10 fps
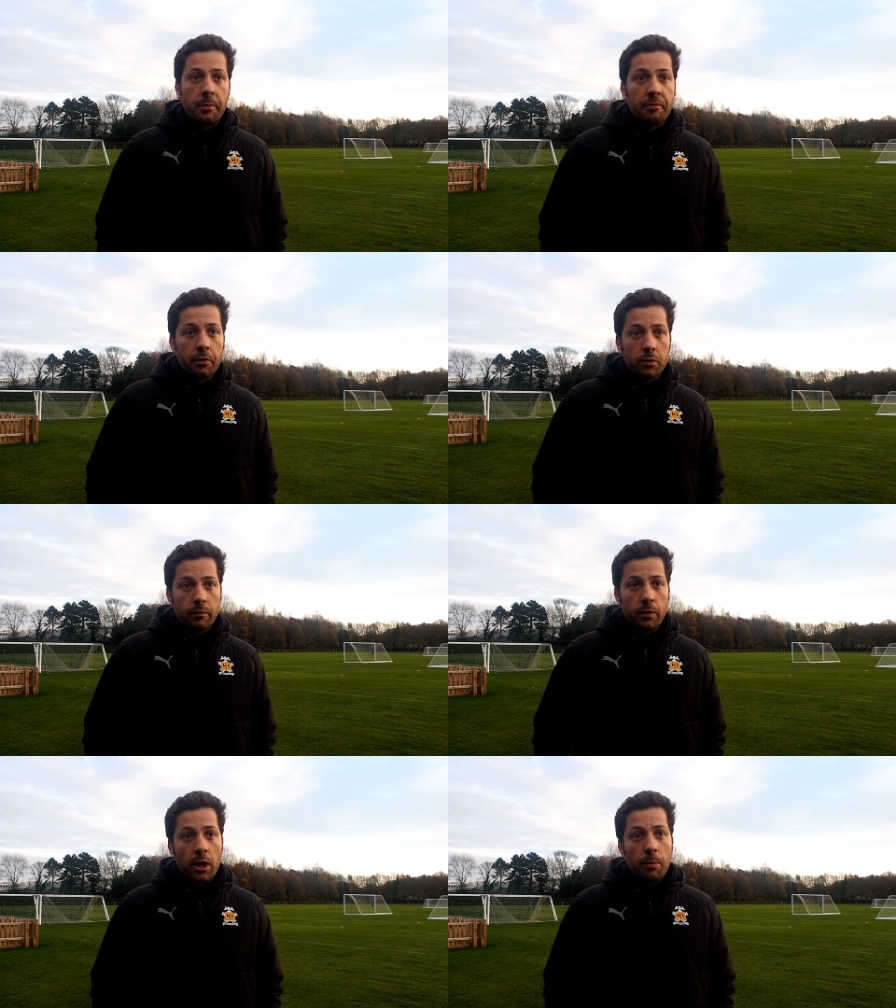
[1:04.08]
in front
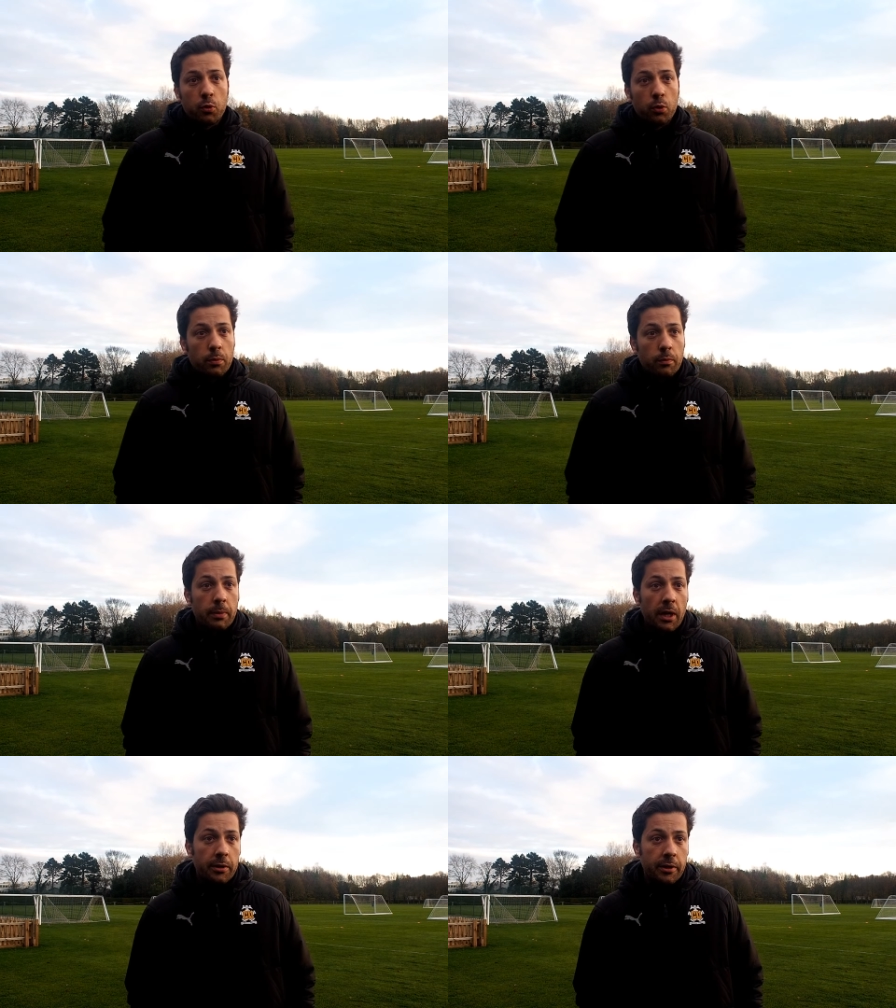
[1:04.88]
of the laptop or
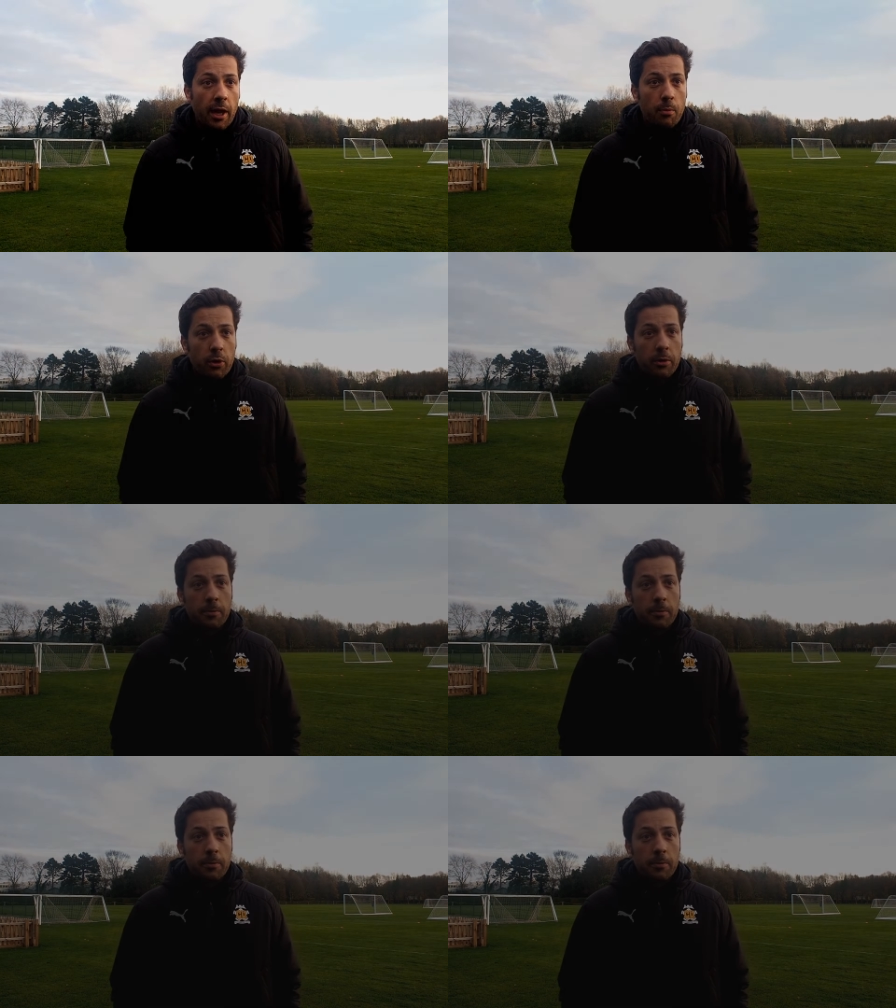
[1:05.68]
behind the camera.